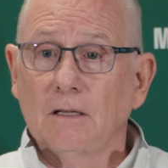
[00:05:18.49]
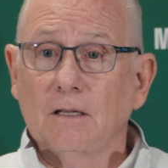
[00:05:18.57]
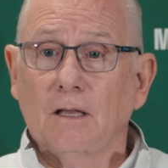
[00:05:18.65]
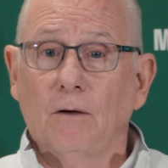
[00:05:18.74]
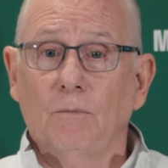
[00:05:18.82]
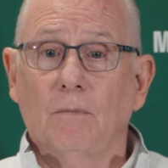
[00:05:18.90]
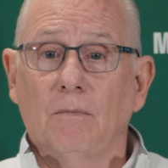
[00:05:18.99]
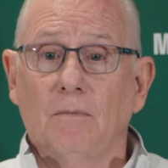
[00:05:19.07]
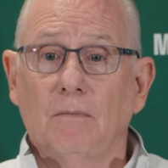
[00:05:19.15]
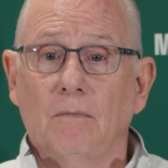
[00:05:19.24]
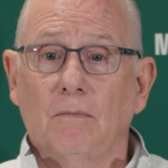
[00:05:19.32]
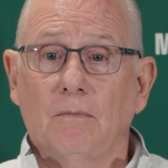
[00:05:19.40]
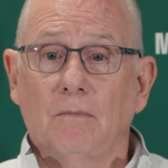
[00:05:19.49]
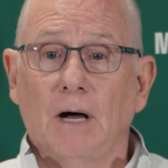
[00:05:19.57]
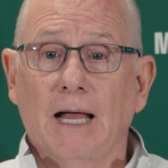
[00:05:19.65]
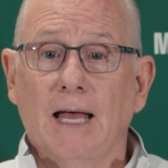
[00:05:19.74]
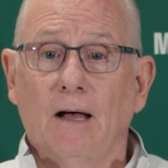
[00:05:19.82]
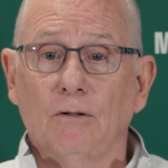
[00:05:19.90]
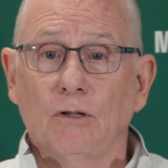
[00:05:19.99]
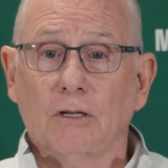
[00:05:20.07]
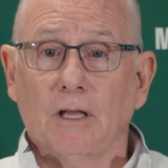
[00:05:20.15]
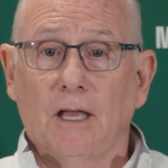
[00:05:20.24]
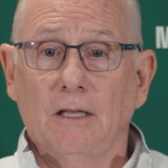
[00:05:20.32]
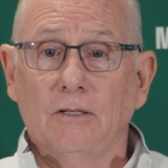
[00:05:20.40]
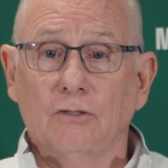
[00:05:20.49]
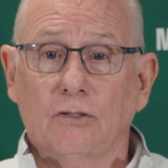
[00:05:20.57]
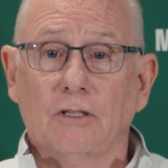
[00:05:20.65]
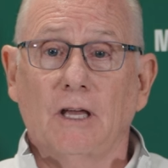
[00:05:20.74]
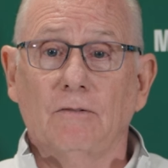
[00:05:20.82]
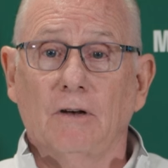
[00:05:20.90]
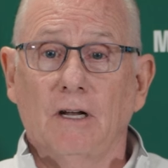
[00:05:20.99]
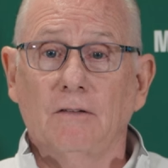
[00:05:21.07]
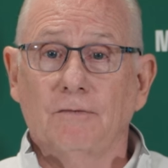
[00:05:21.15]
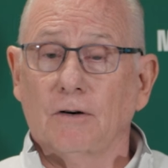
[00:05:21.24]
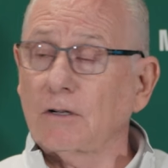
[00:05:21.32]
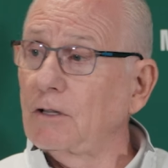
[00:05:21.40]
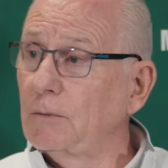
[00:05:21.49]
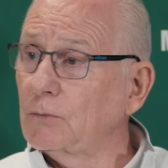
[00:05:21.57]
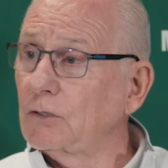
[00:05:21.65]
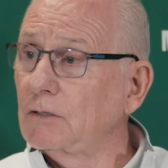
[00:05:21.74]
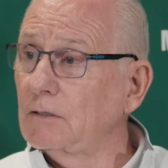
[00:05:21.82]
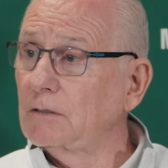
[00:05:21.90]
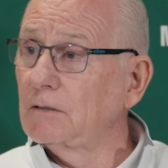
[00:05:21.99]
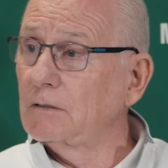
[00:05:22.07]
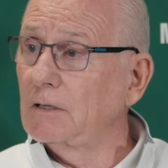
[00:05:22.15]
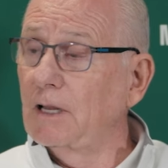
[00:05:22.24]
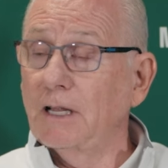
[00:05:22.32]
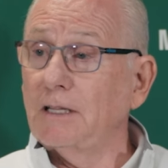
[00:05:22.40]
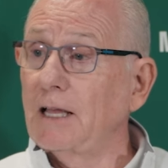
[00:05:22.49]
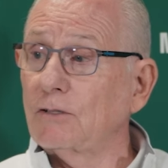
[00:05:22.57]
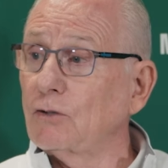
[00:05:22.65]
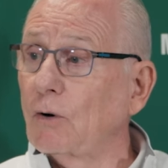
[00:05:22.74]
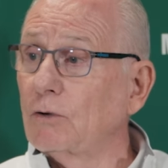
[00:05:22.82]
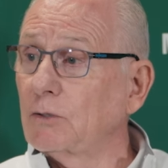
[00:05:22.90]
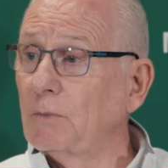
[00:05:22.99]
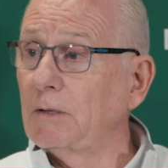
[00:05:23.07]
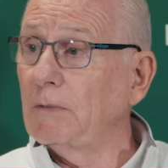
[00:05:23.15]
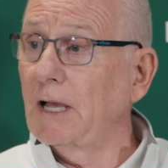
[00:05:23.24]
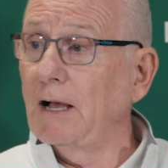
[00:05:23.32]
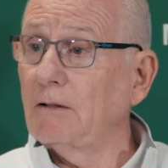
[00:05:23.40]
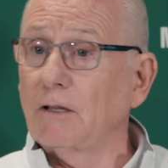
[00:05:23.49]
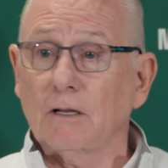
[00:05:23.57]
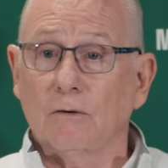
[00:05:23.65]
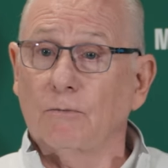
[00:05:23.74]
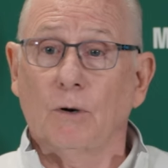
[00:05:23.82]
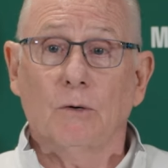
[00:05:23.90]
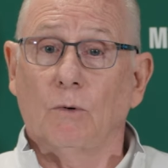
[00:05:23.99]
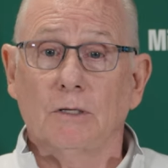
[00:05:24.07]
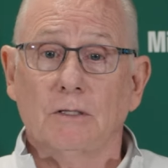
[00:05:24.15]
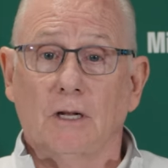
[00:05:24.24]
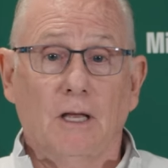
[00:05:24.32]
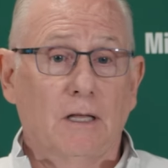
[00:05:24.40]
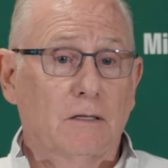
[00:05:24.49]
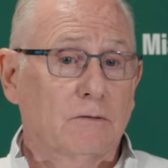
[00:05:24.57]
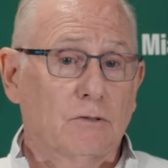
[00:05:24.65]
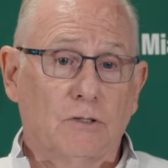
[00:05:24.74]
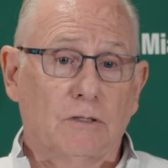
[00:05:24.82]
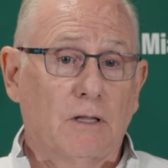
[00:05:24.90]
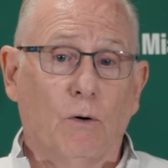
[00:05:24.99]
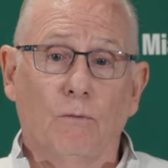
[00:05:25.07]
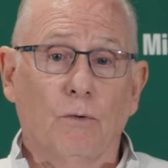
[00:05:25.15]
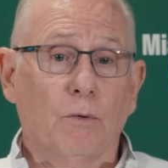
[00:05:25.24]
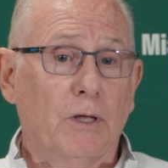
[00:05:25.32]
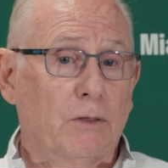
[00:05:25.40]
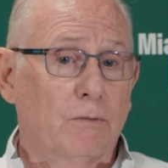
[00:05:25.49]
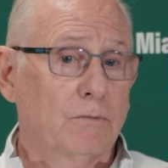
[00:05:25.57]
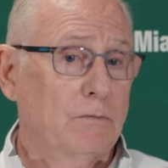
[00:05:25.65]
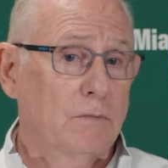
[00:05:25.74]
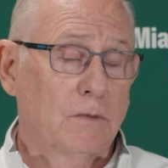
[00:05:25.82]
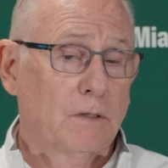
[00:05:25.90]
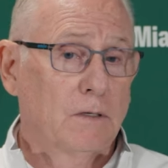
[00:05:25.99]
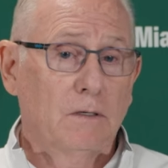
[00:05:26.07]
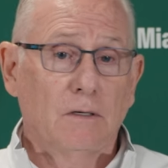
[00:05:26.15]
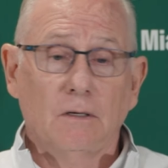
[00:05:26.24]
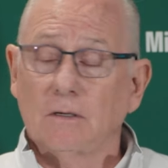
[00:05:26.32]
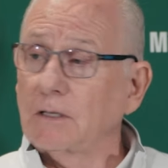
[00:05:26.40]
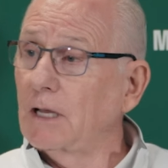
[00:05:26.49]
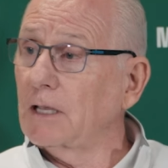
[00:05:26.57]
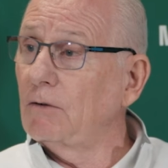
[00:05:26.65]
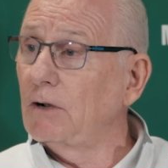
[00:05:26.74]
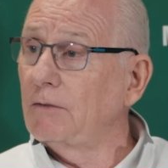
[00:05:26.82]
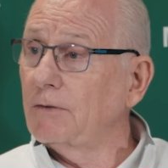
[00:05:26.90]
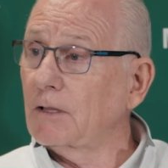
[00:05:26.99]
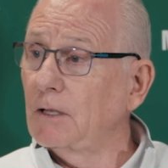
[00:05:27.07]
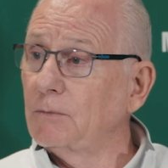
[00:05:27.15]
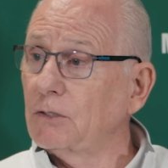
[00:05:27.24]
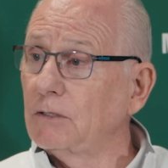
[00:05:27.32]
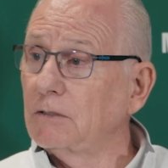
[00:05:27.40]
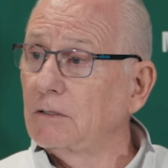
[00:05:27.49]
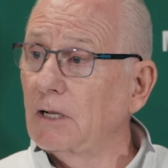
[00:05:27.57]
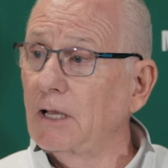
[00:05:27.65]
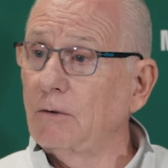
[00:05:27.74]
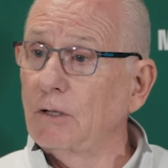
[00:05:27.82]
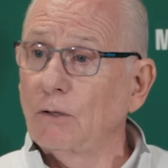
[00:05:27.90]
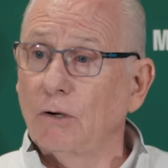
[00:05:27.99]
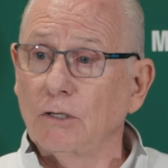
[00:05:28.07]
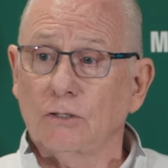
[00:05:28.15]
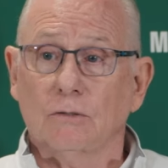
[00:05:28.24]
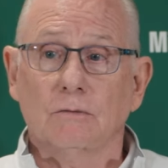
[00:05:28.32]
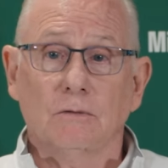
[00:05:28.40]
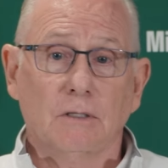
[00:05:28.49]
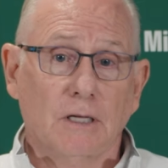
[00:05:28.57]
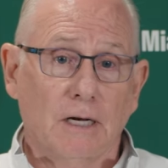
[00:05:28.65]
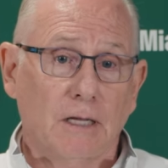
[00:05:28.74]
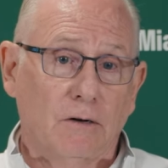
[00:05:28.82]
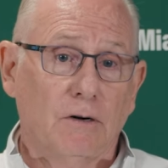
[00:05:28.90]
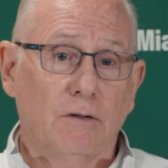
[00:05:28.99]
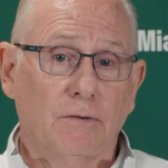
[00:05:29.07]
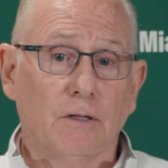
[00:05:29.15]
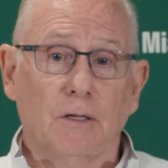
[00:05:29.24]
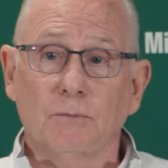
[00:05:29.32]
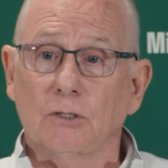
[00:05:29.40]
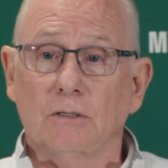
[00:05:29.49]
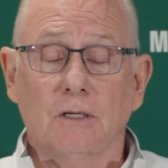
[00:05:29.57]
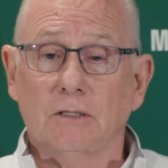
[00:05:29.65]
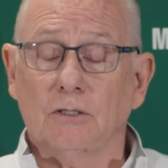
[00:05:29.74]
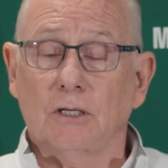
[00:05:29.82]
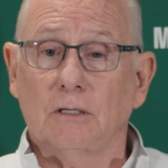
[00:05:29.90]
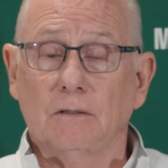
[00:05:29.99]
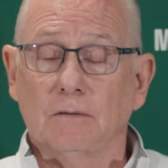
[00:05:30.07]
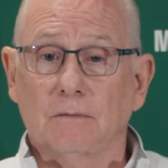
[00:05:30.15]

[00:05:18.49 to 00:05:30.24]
Yeah, my outlook is get ready for Clemson. And that's always been my outlook. If we'd won today, it's over with, and got to get ready for Clemson. Today we lost, got to get ready for Clemson. That's it.